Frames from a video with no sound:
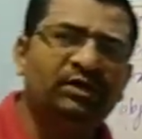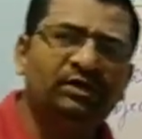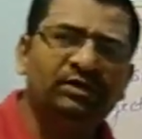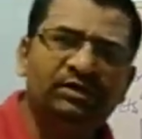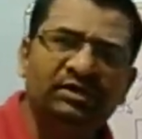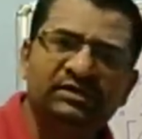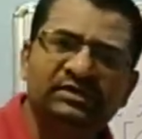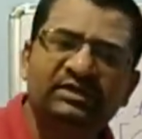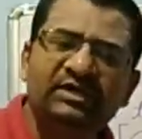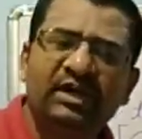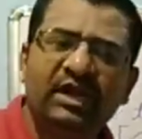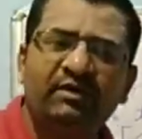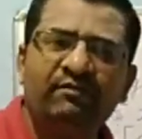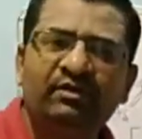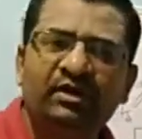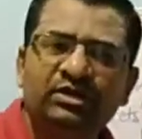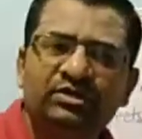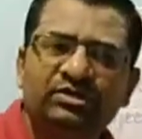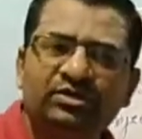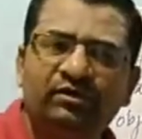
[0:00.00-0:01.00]
This
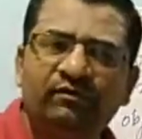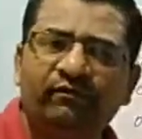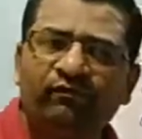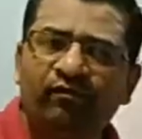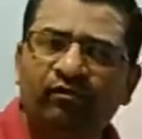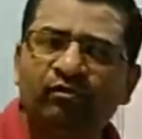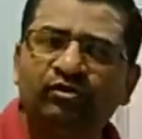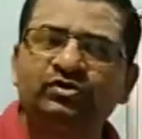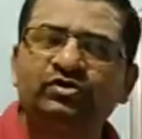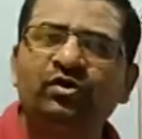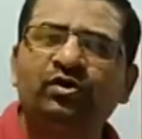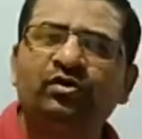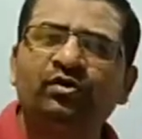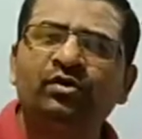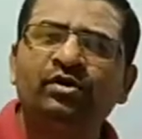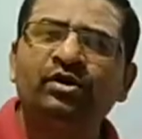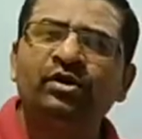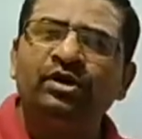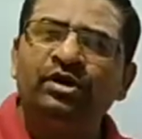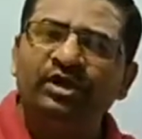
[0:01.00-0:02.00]
gravitational force
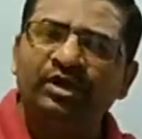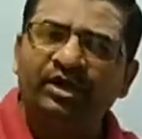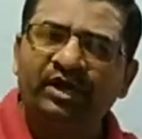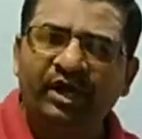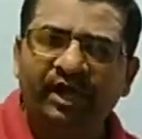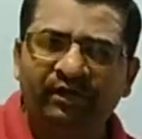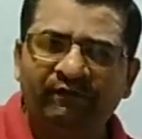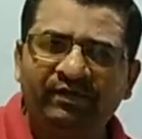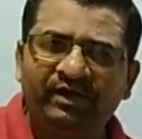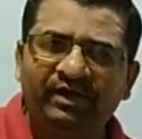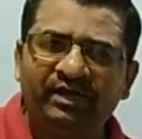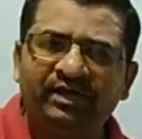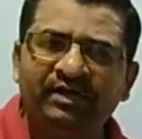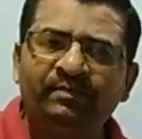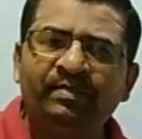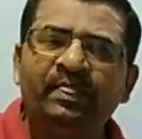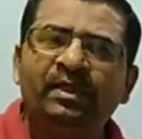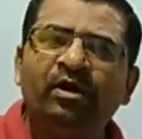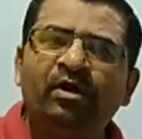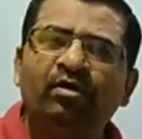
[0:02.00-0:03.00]
or
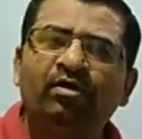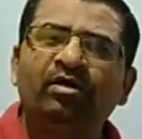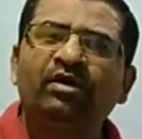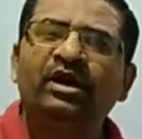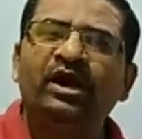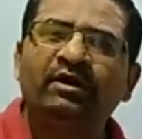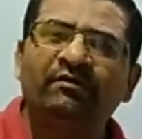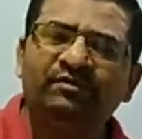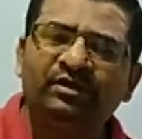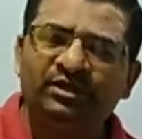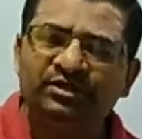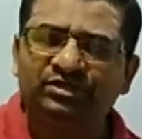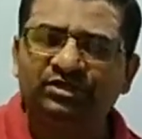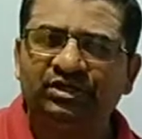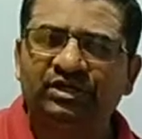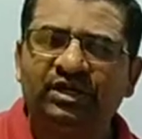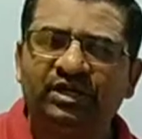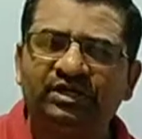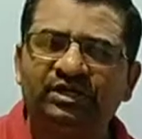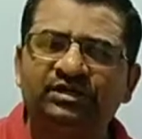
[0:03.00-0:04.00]
gravity or
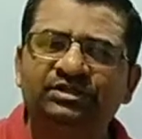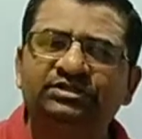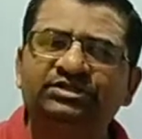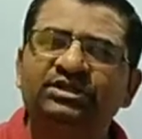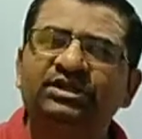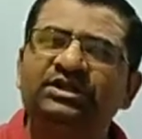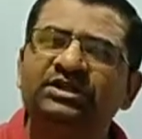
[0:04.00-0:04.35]
gravitational energy,